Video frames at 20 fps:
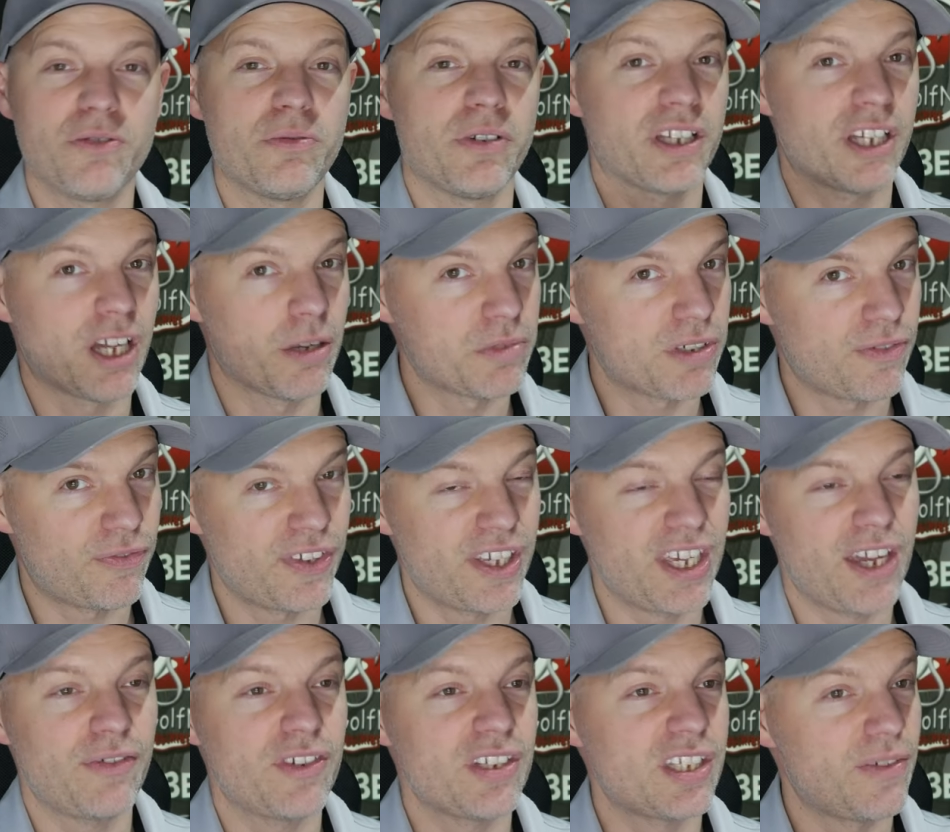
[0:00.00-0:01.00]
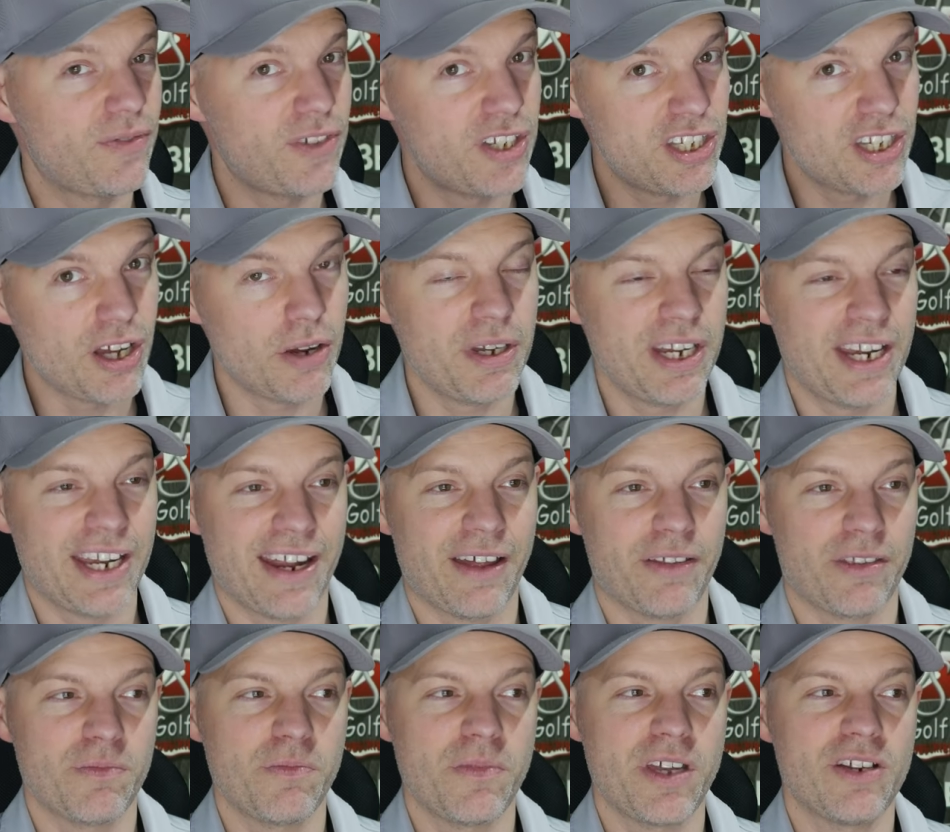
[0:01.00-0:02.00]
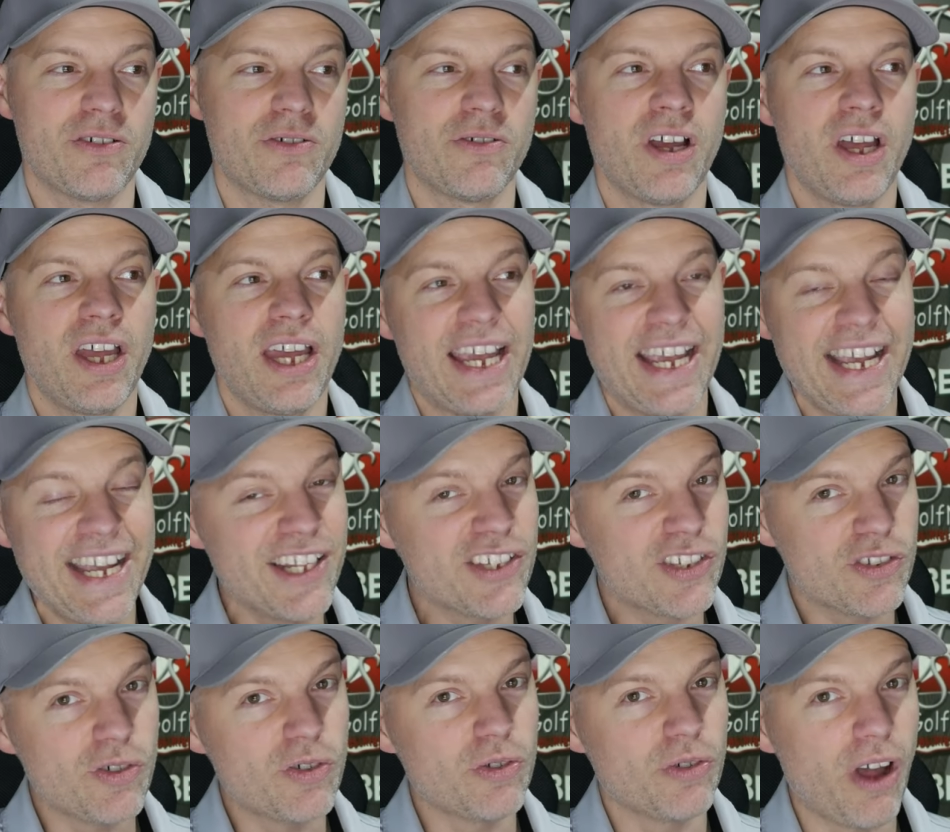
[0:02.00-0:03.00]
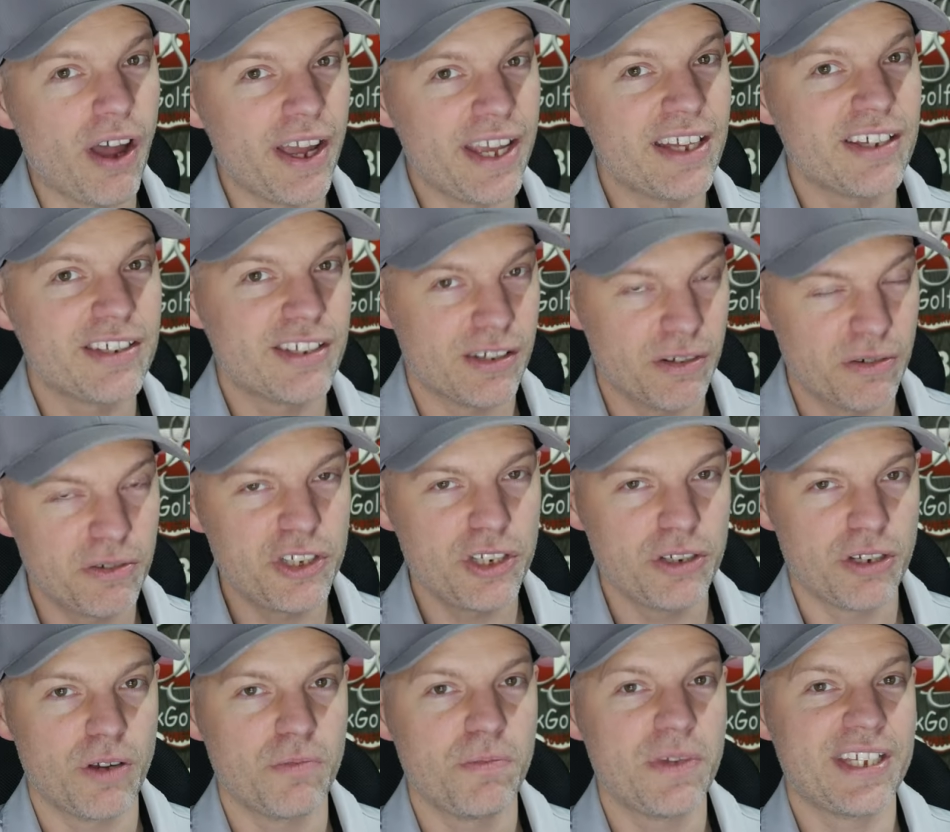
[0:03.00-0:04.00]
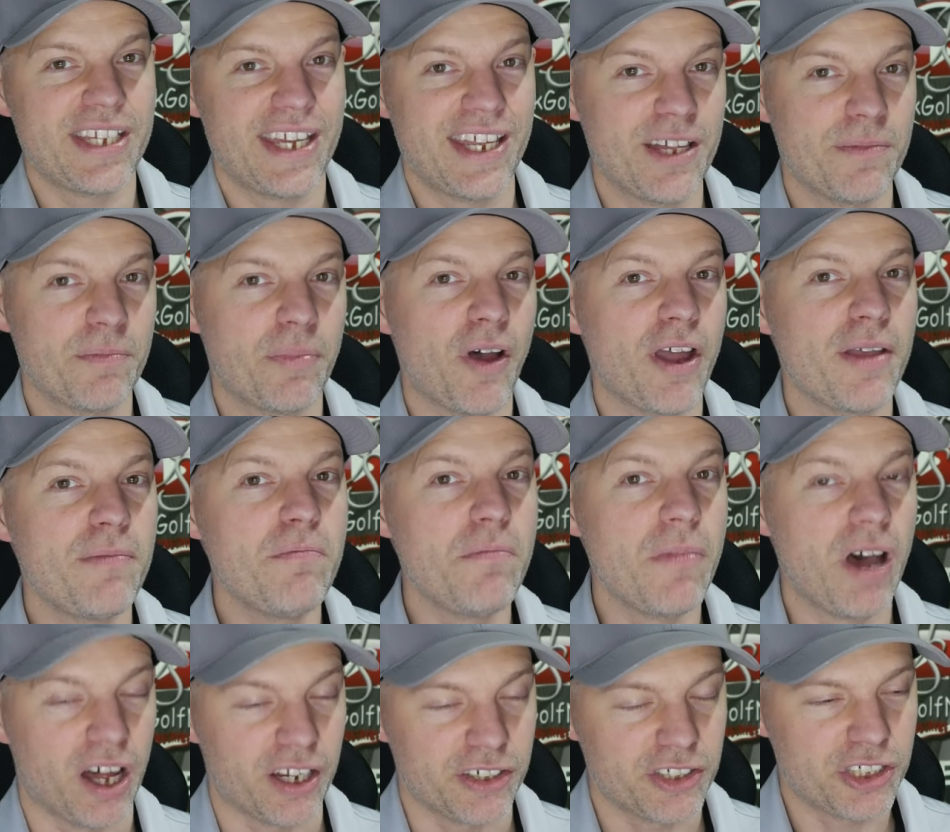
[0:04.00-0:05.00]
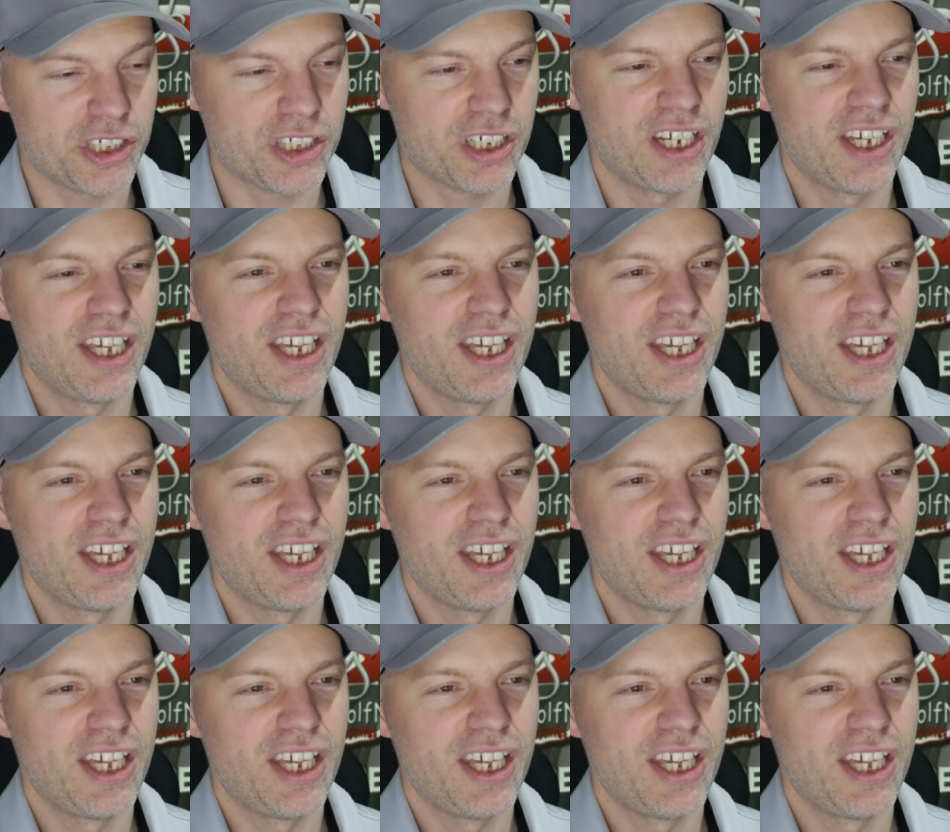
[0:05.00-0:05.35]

When it comes to forgiveness, if you don't hit out the middle, it's all right as long as you don't mishit it by much.